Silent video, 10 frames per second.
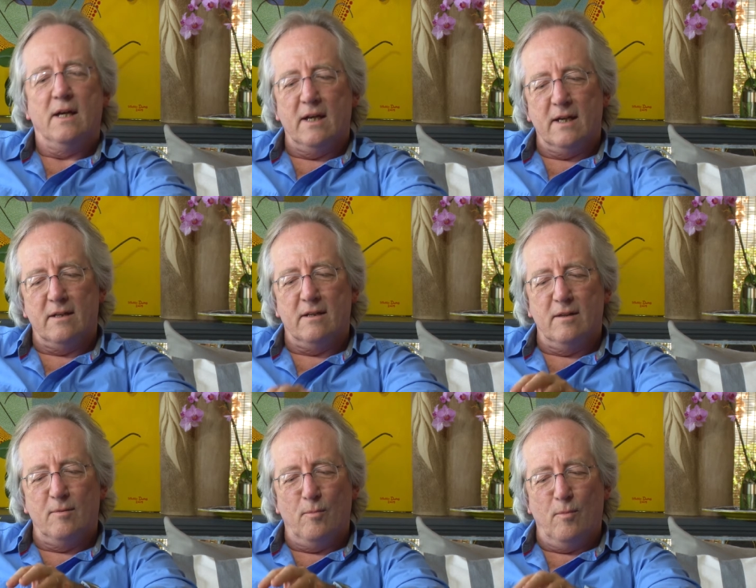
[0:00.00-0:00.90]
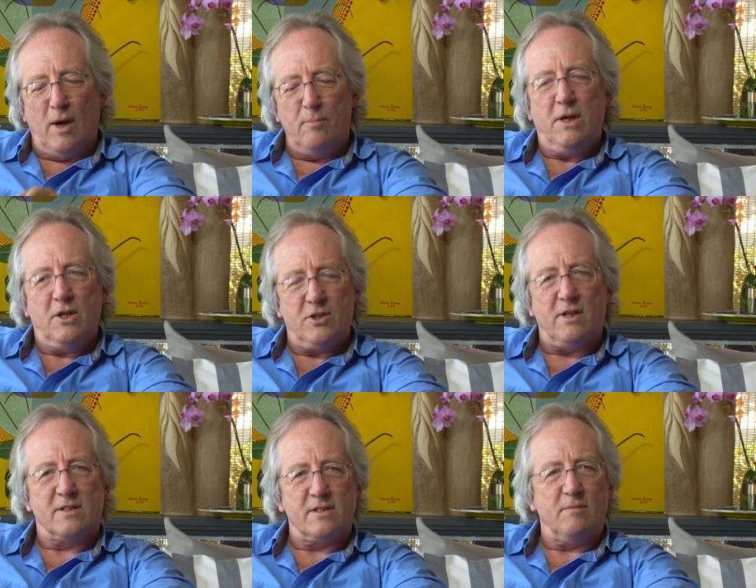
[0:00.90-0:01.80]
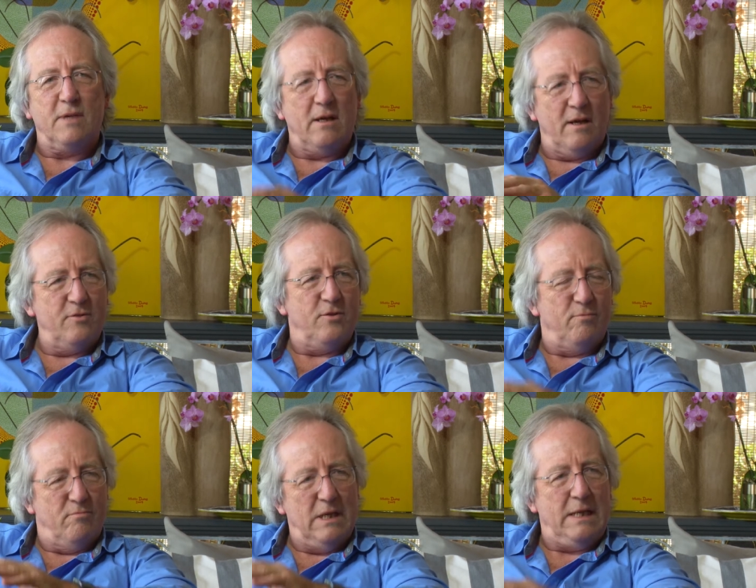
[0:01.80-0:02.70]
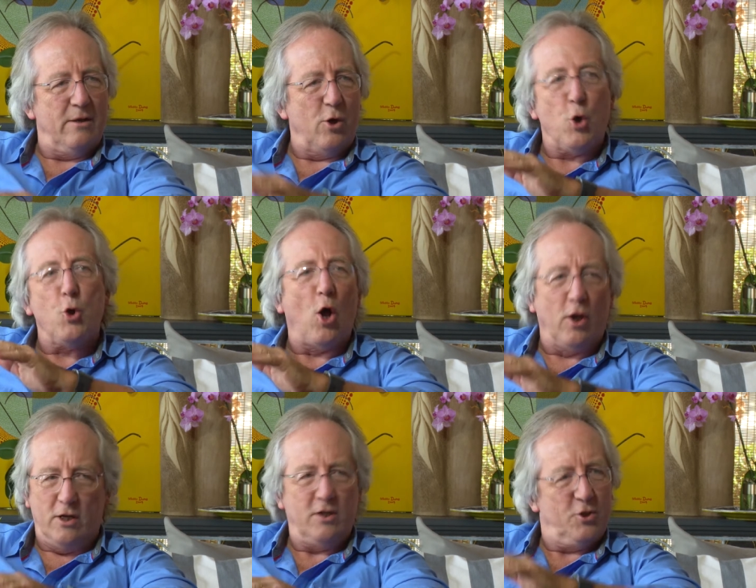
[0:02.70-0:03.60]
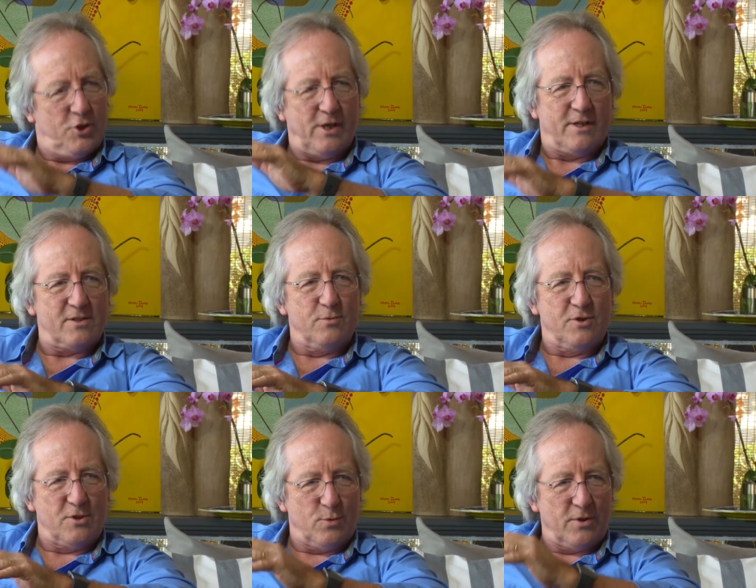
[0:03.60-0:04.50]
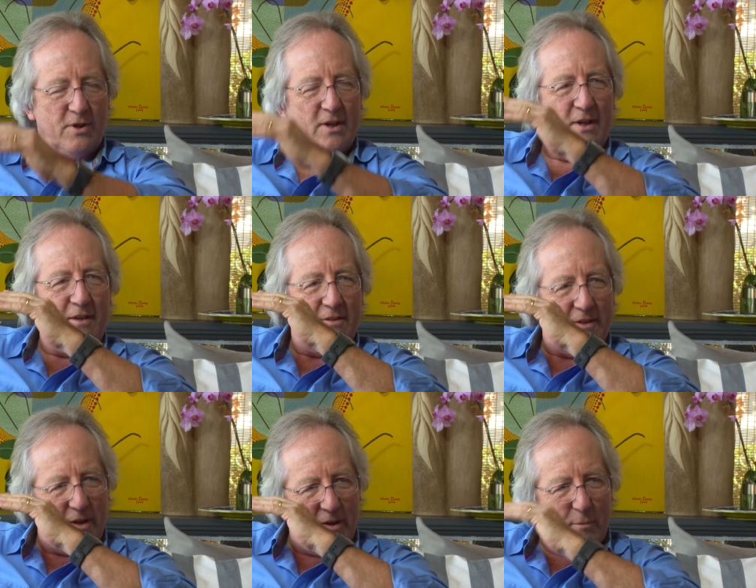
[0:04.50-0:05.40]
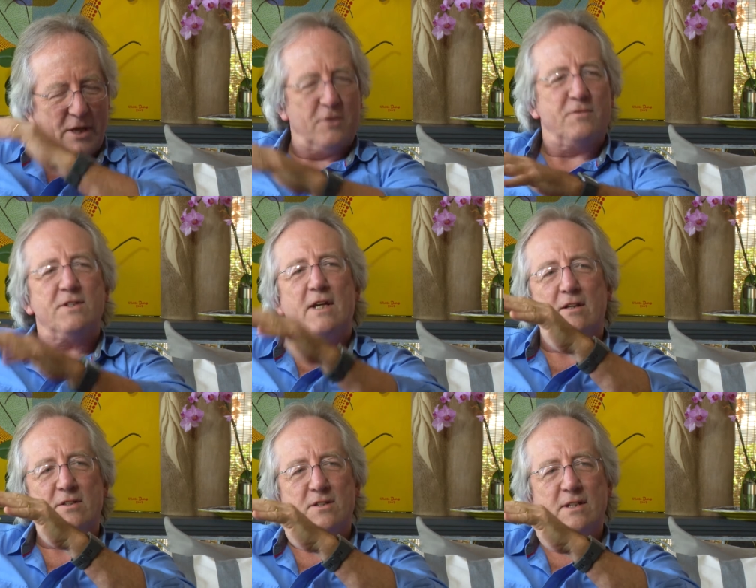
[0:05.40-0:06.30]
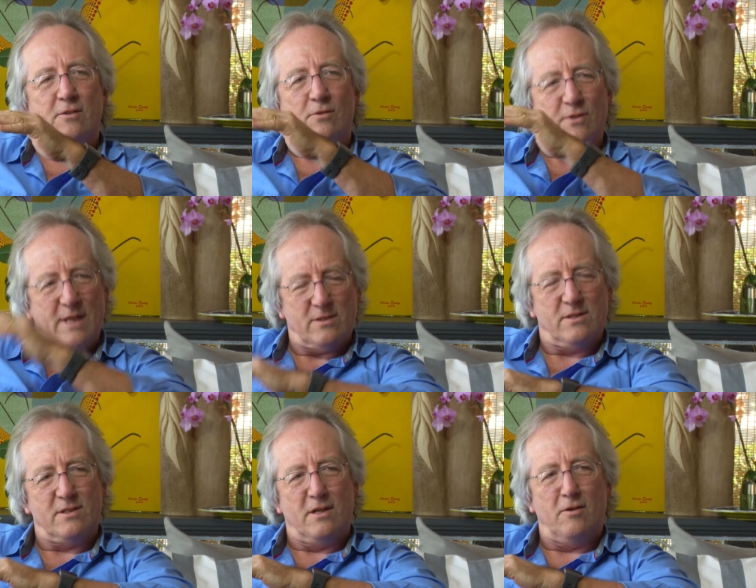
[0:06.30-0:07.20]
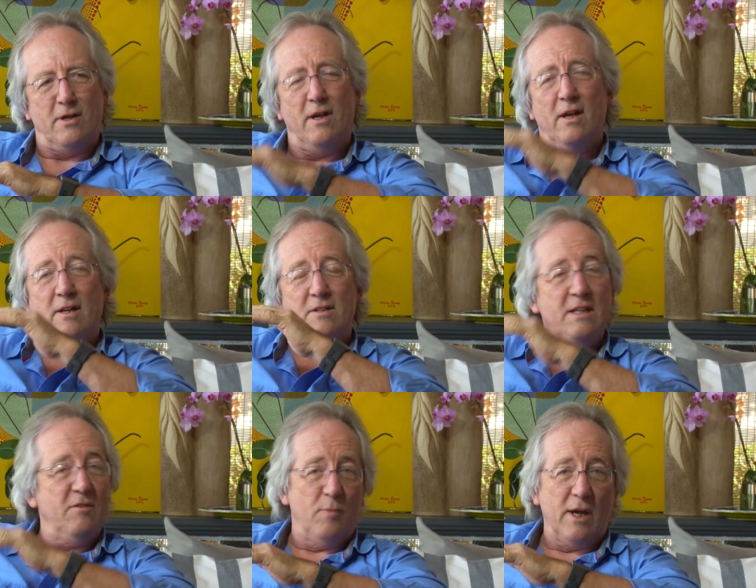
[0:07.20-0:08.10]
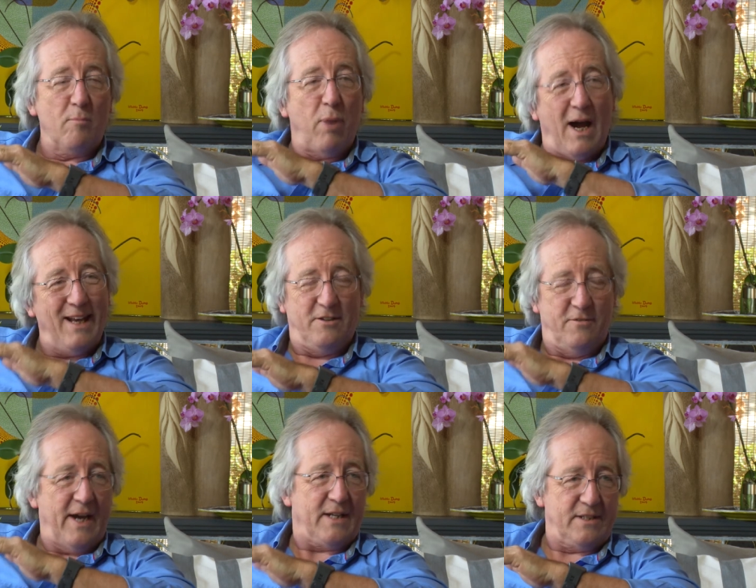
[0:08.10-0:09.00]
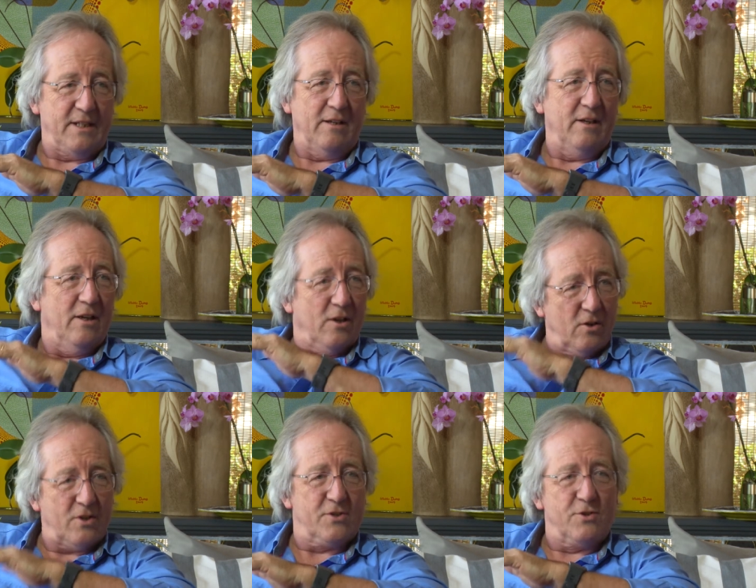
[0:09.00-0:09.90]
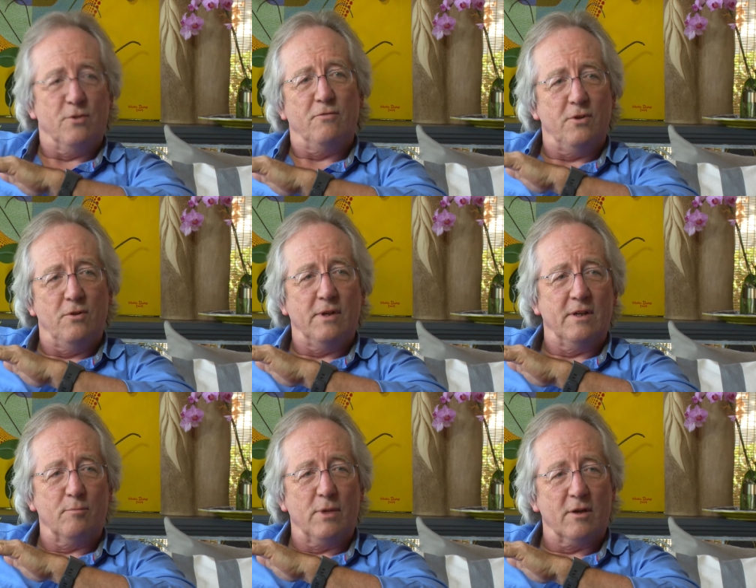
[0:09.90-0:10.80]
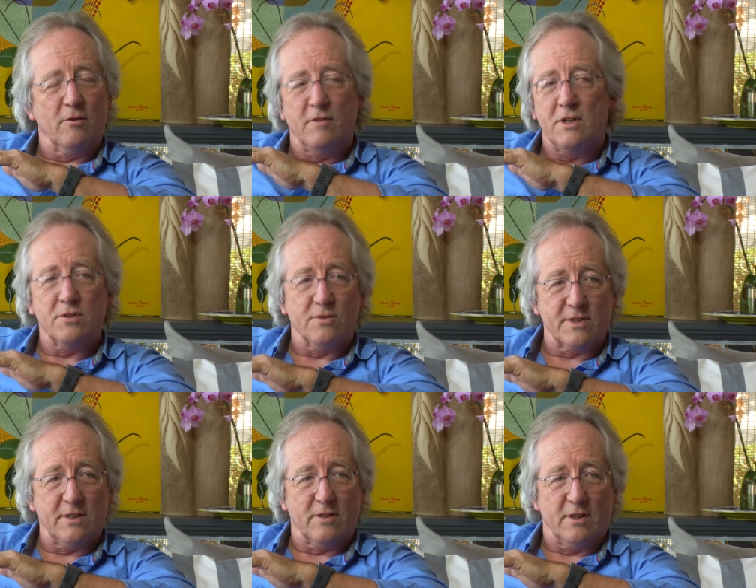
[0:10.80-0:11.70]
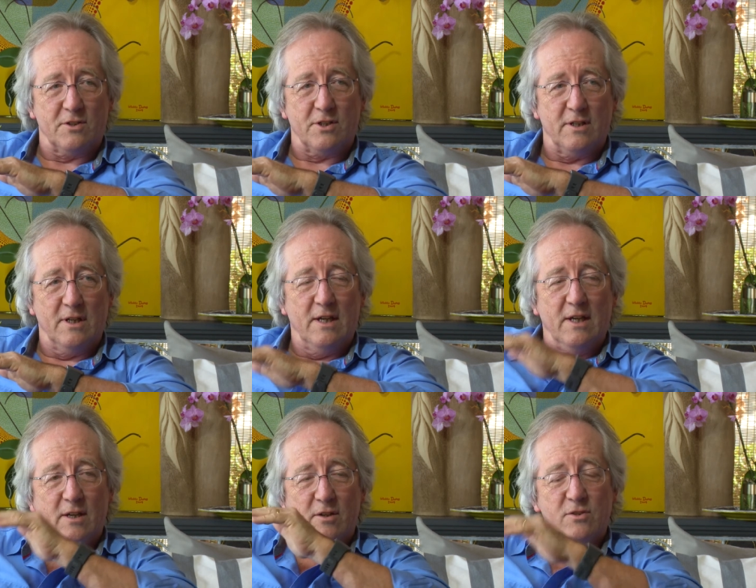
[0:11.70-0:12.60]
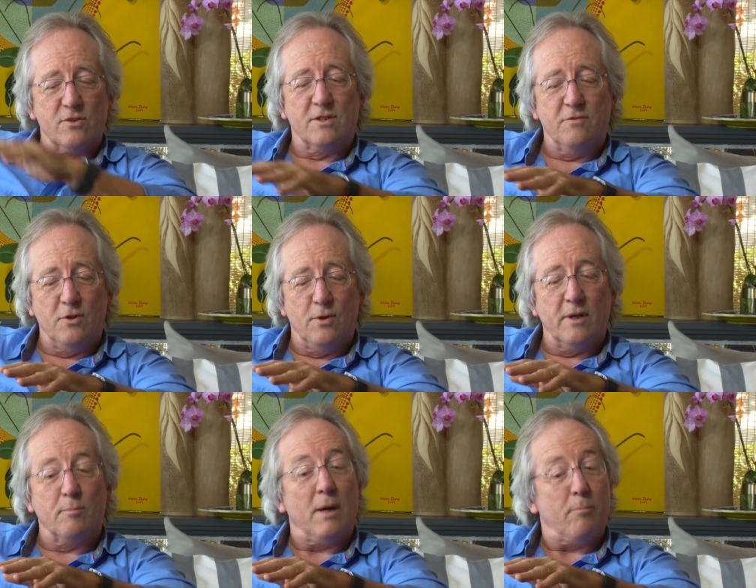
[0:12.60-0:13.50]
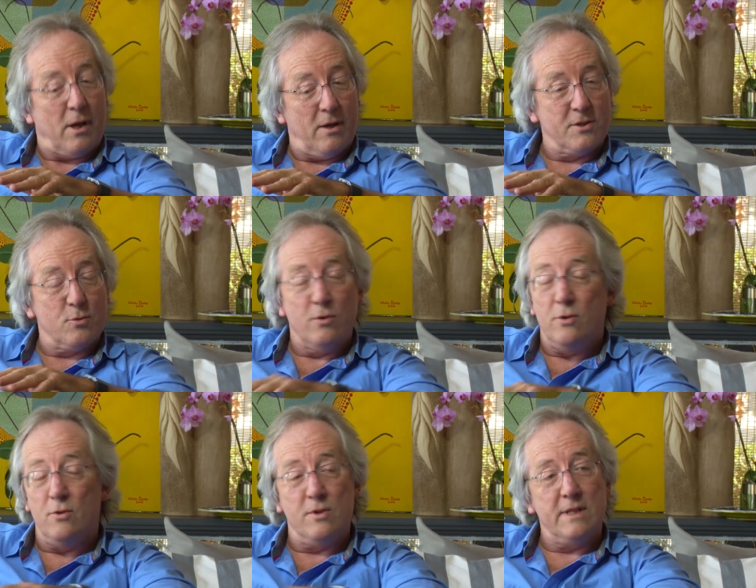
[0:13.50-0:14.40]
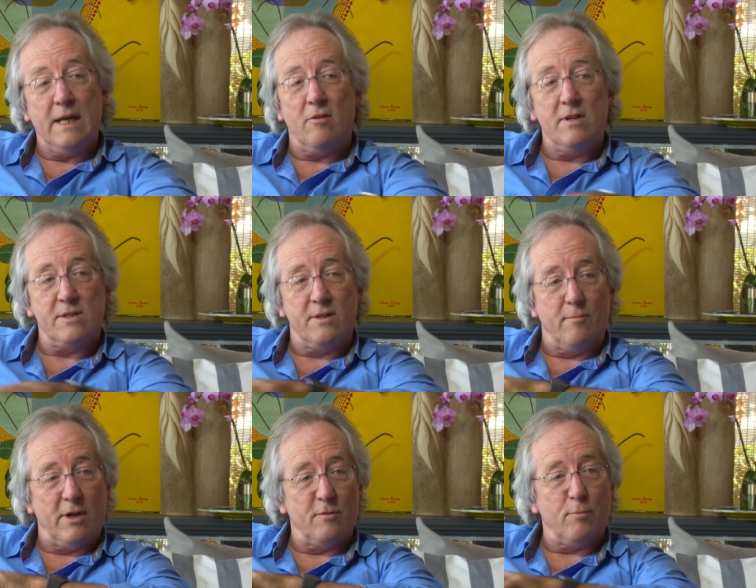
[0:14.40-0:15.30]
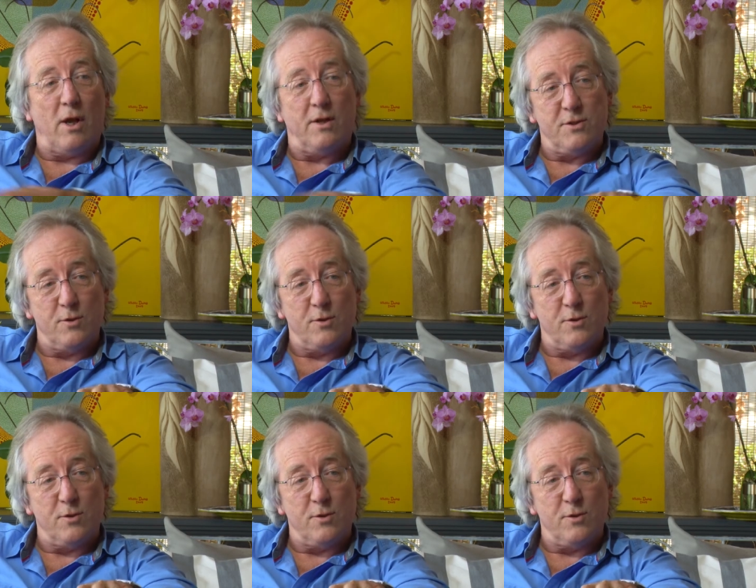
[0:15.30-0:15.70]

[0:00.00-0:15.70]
And by big chunks, I mean $100 million chunks, which is what the amount of stainless steel necessary to even make a pilot vaccine costs you if you're doing it by conventional cell culture. Because if you're doing it by plants, all you do is increase the amount of plants